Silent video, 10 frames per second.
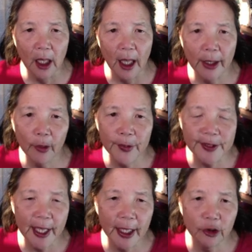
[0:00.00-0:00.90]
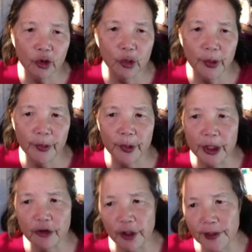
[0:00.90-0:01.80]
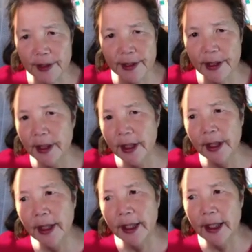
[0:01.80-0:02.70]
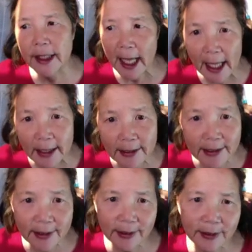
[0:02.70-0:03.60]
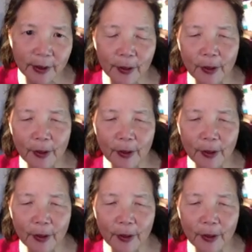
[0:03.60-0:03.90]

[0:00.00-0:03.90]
I always add 2 or 3 just in case